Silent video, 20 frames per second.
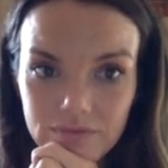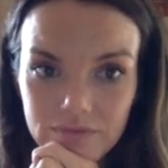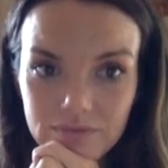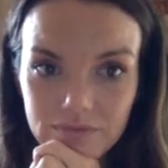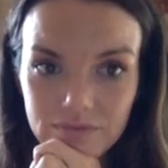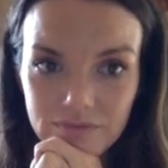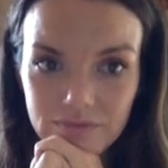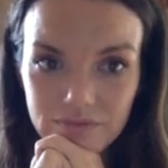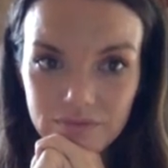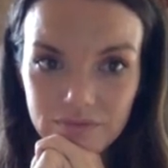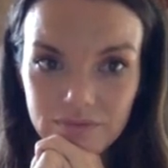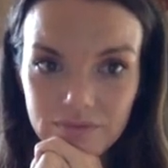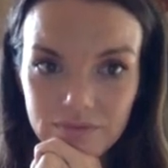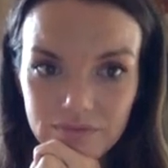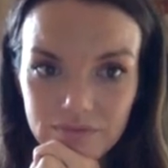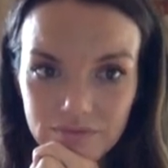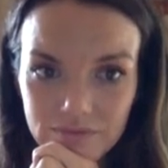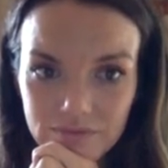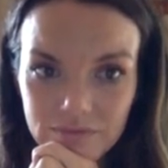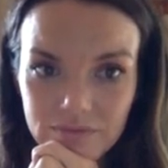
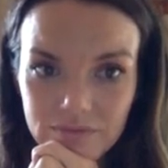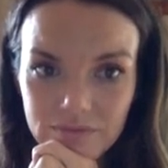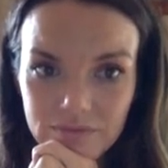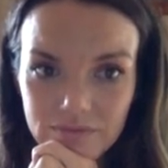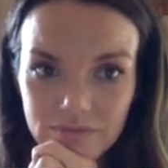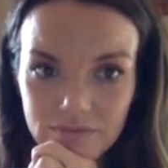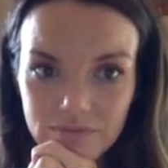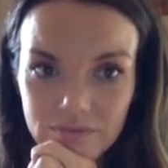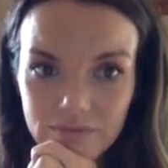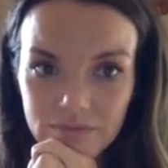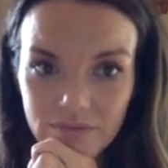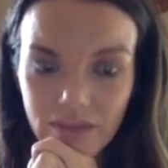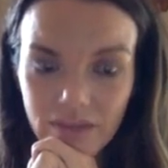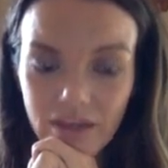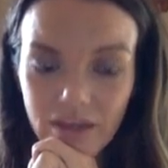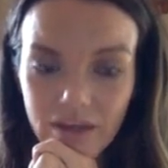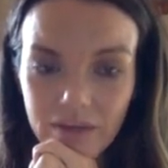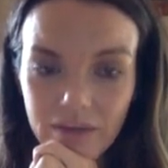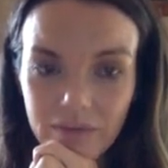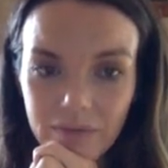
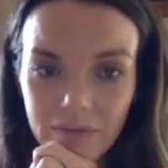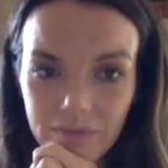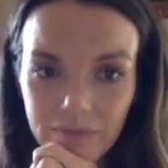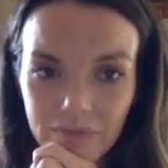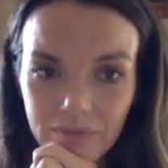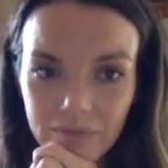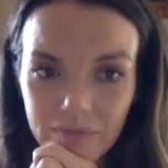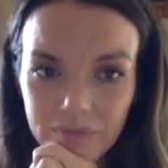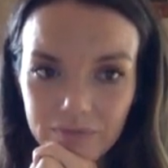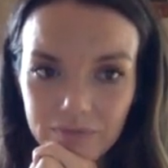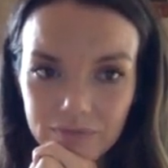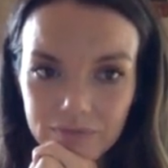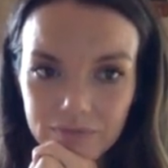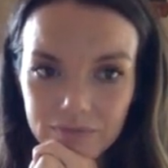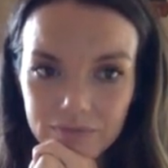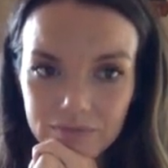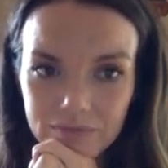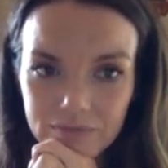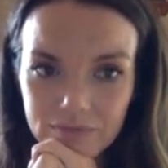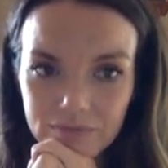
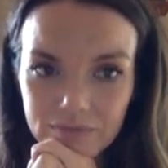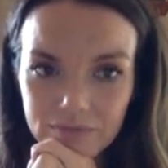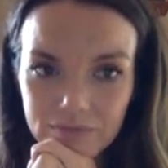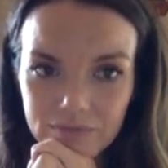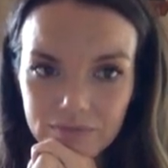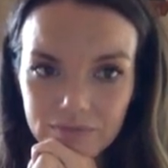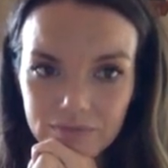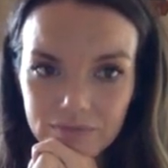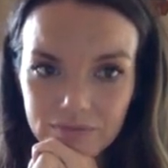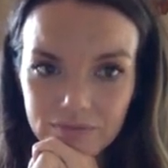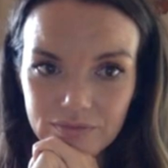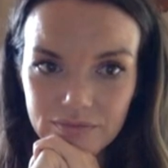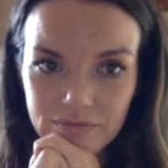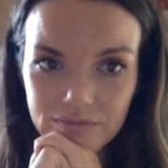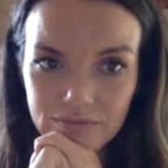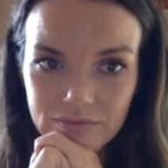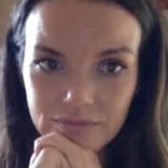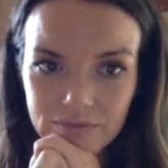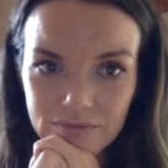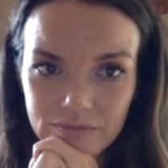
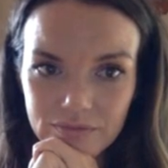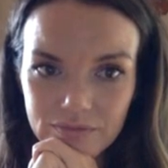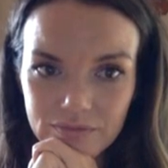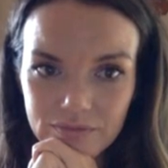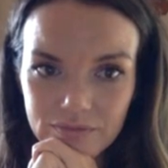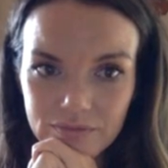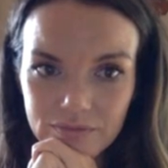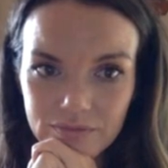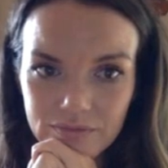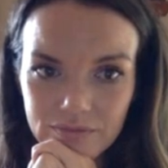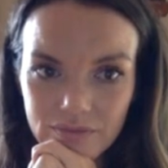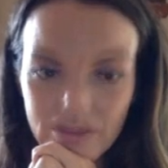[no speech]